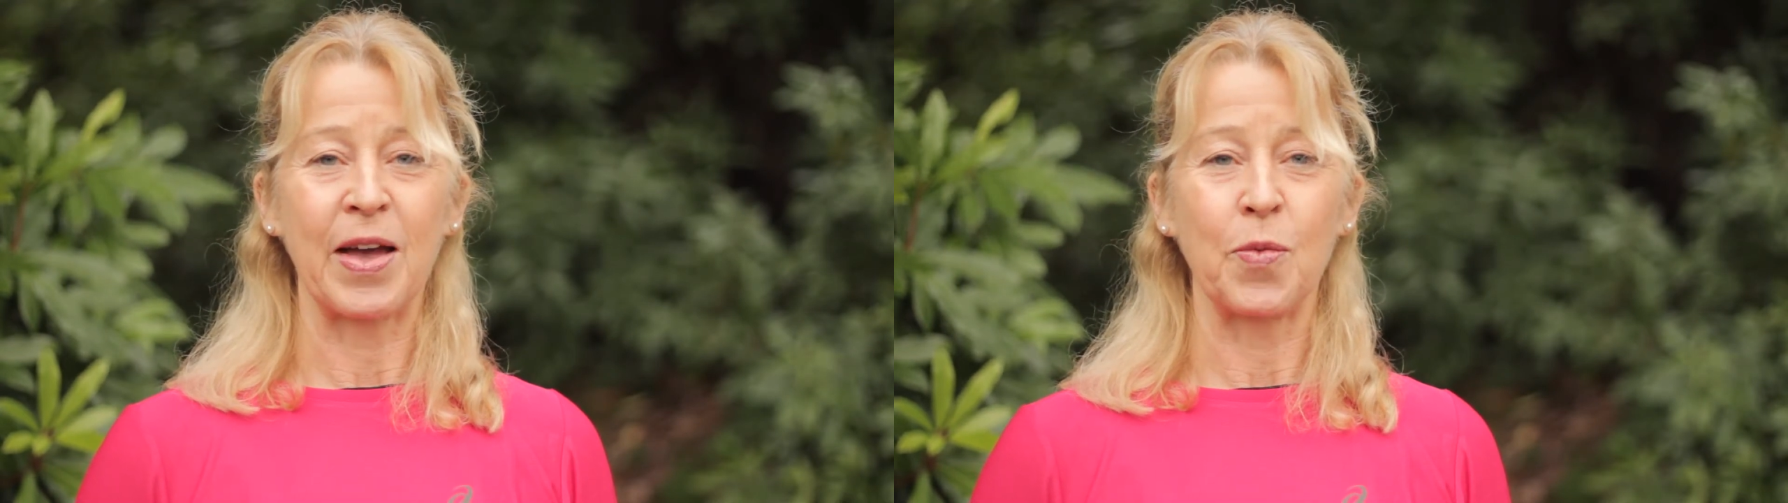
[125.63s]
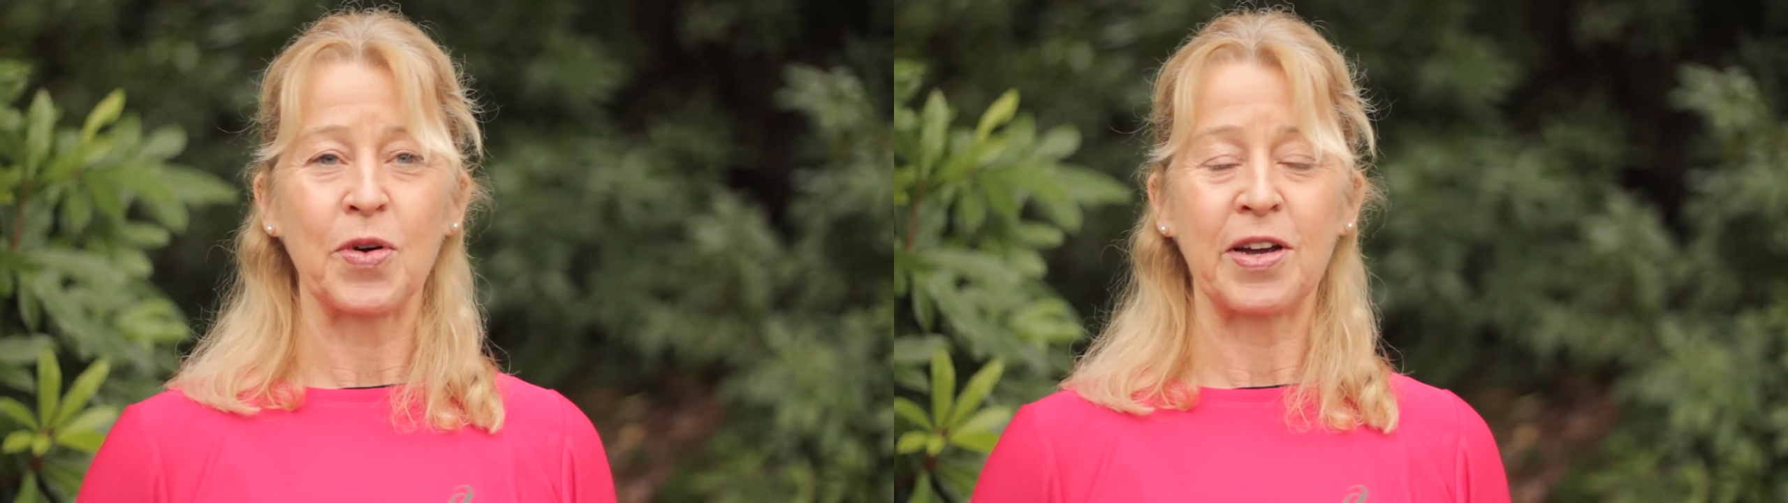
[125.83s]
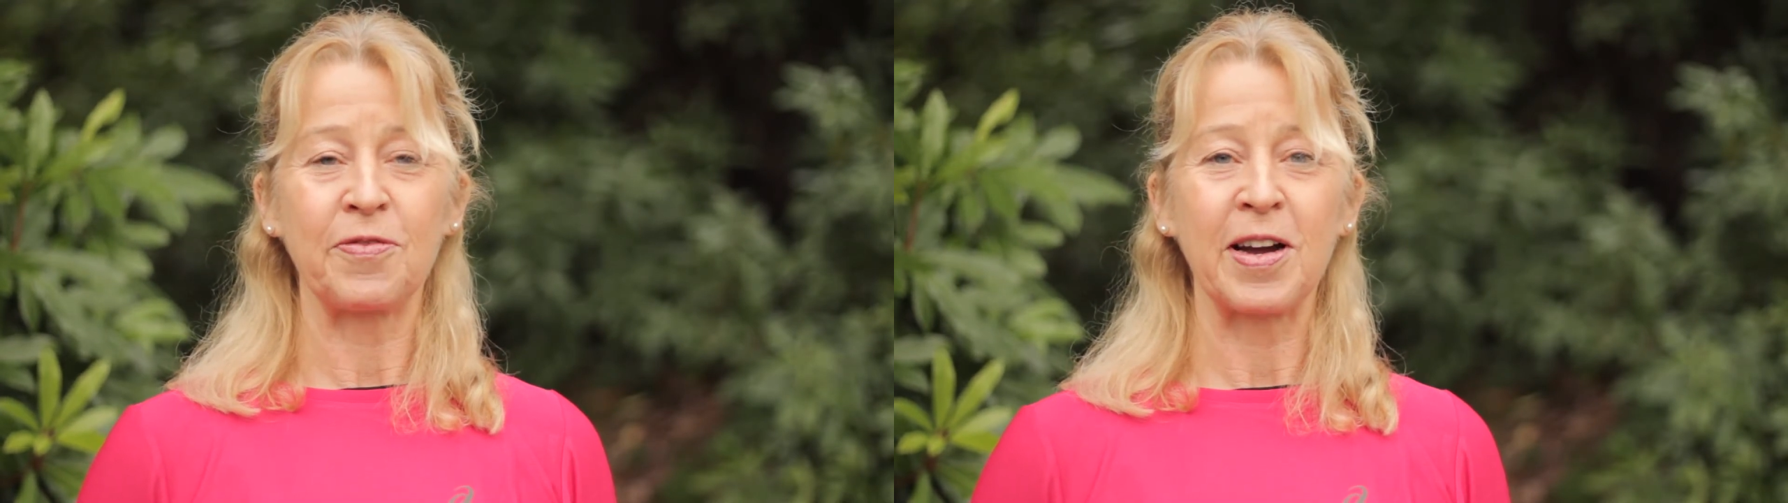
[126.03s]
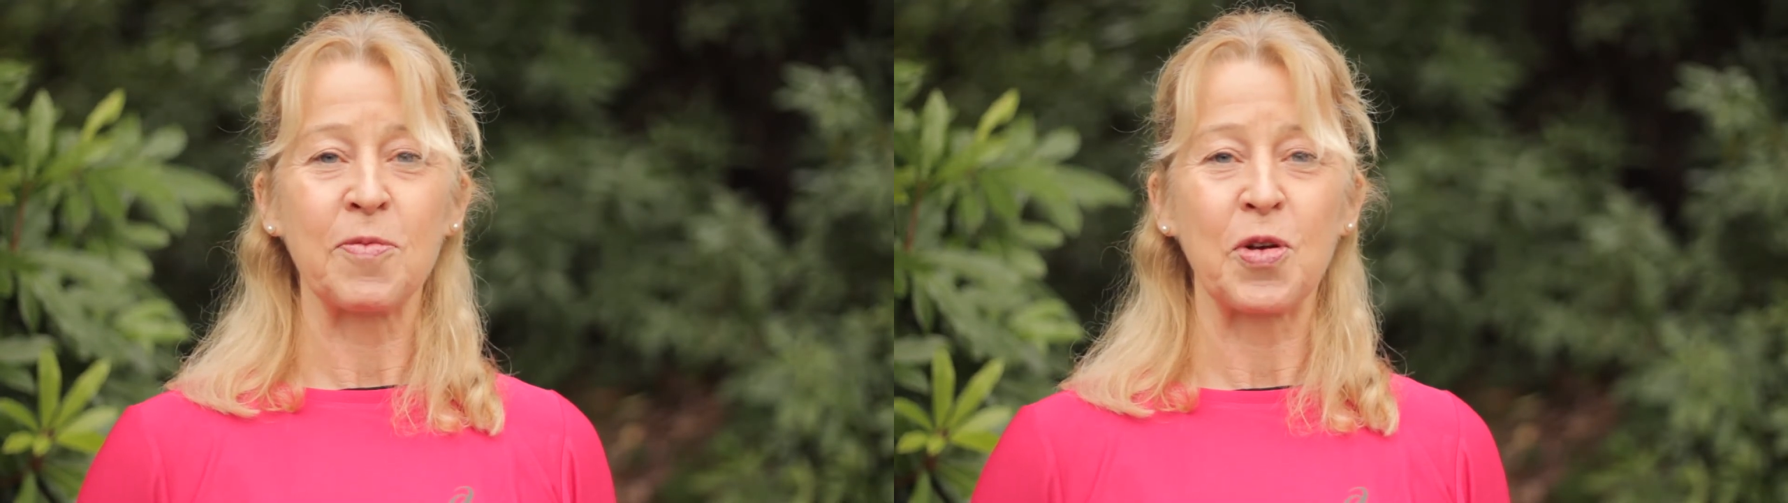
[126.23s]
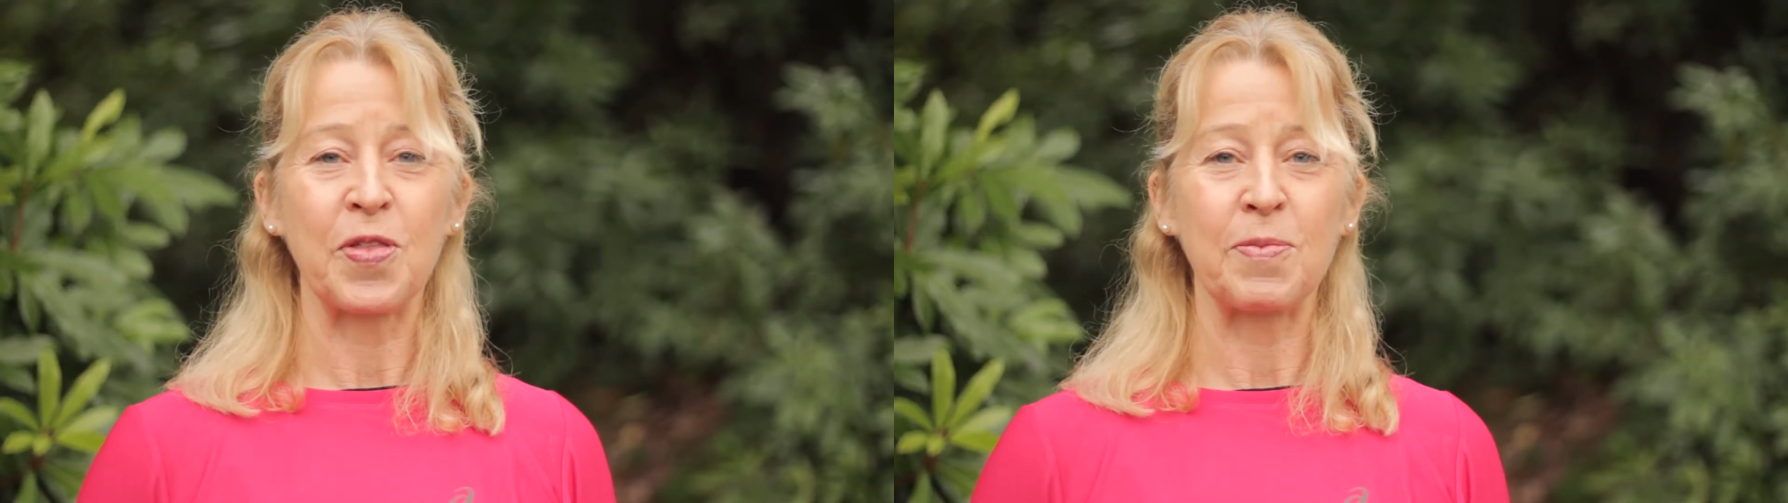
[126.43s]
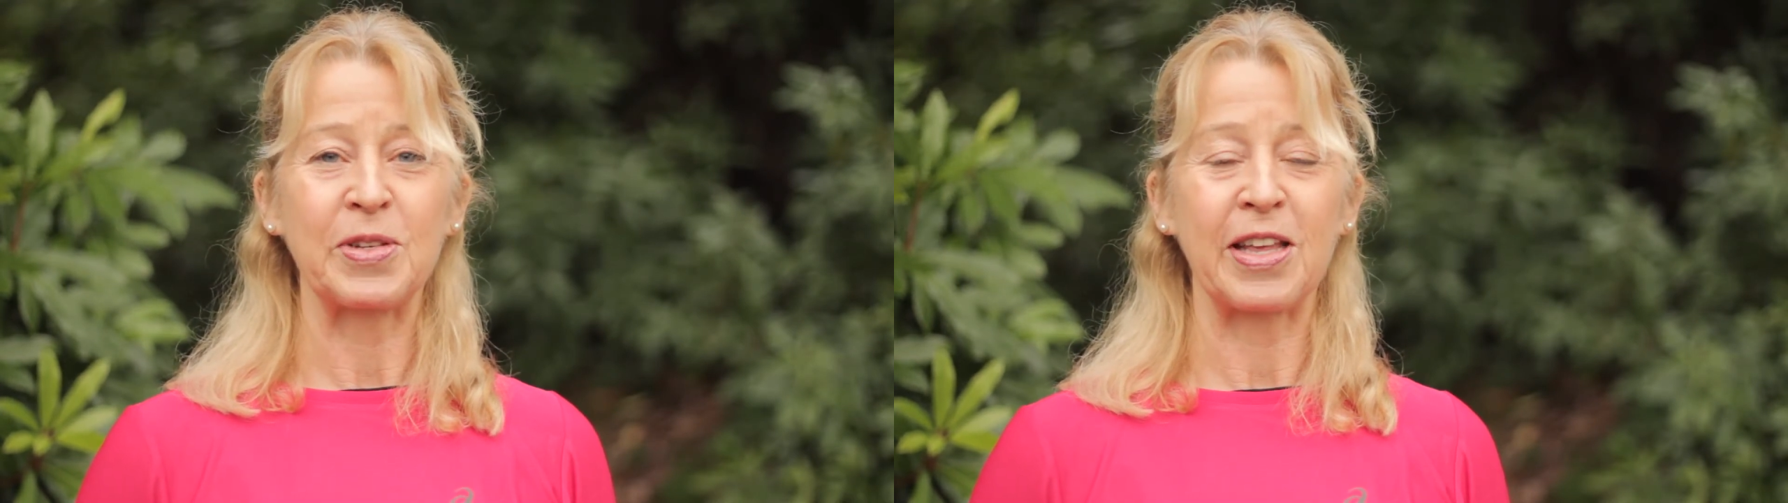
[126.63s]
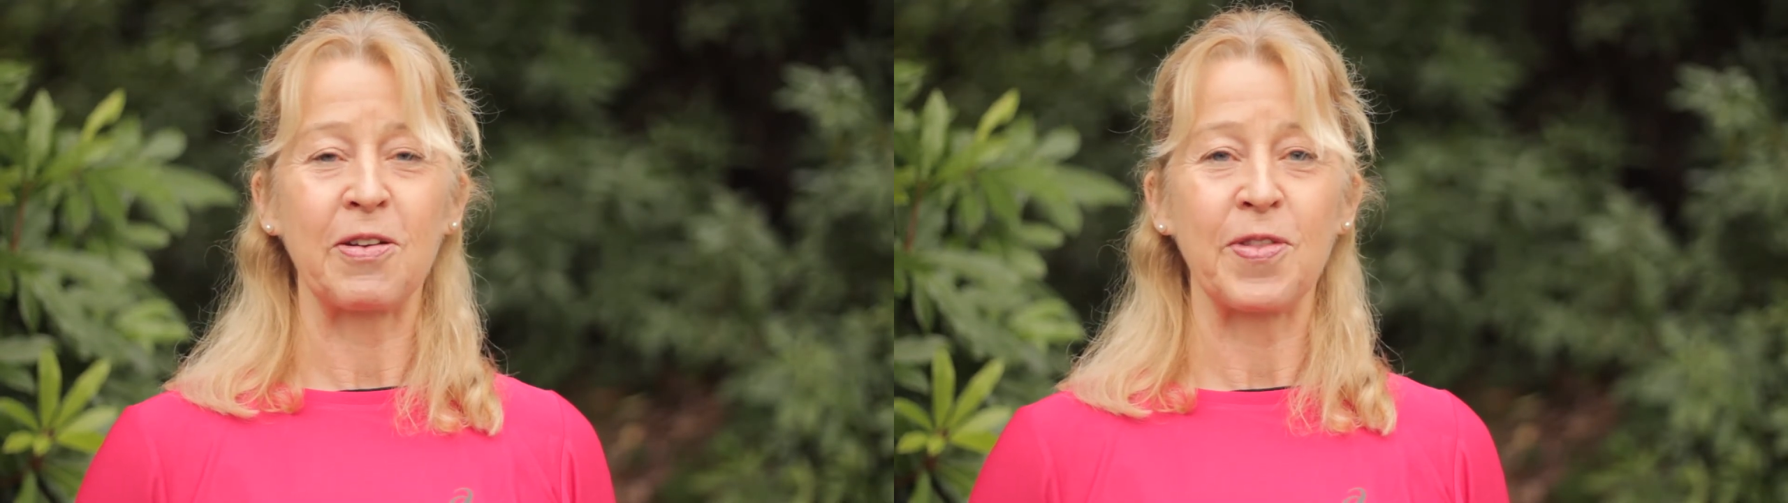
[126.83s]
what I find with them is they're,